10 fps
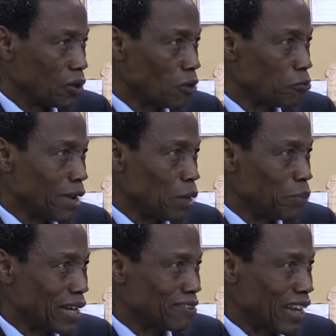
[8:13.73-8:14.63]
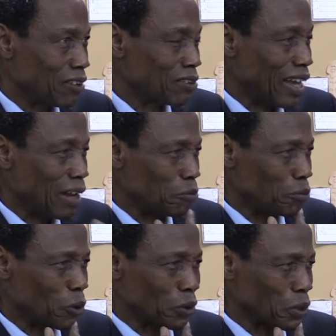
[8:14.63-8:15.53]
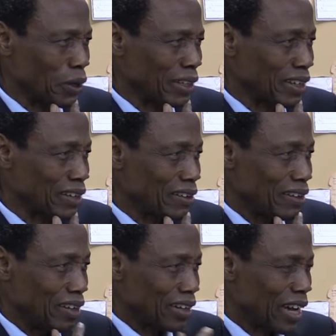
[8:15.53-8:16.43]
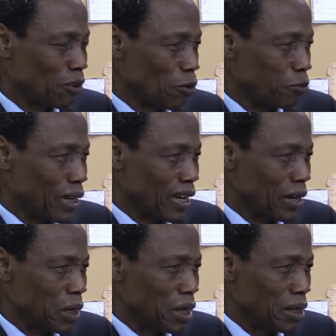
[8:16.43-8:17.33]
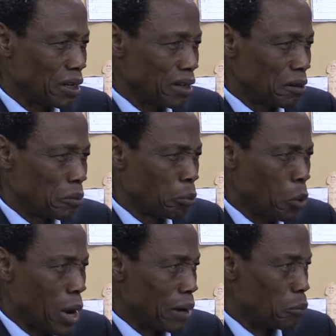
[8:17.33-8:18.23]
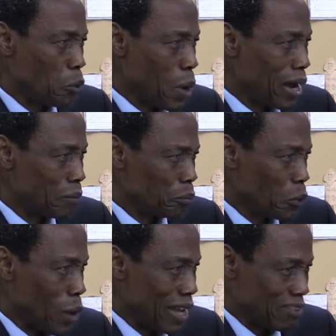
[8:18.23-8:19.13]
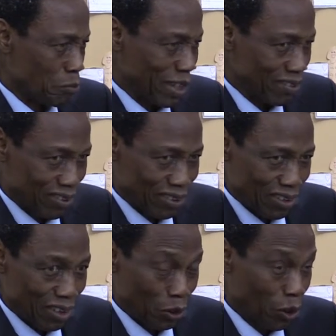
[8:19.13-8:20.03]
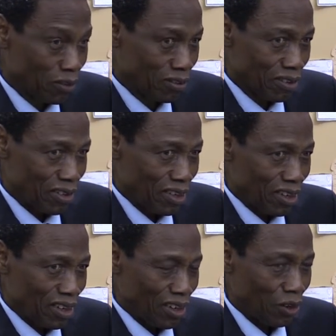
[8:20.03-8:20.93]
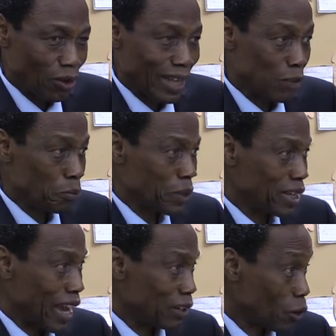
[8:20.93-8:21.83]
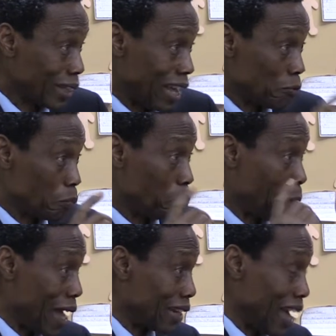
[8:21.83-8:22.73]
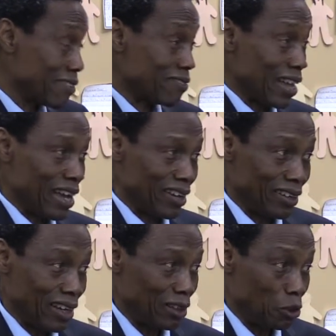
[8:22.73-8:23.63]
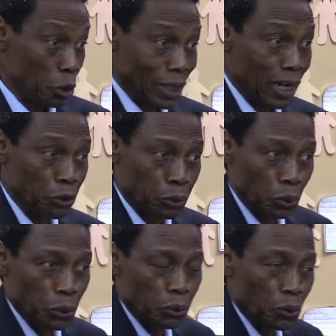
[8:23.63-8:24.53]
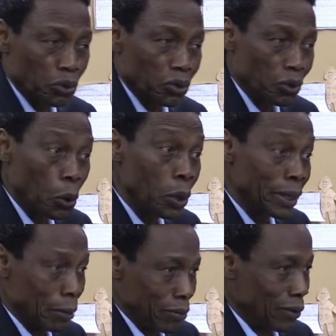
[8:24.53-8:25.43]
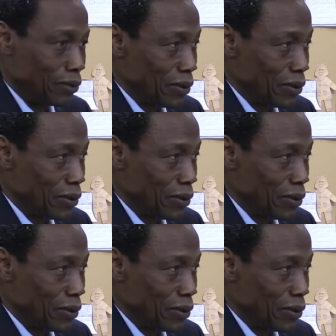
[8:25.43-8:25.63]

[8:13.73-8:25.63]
not vipers, I'm not sure, I think, kind of a boas, but not as big, not as bad as the usually you could hold them,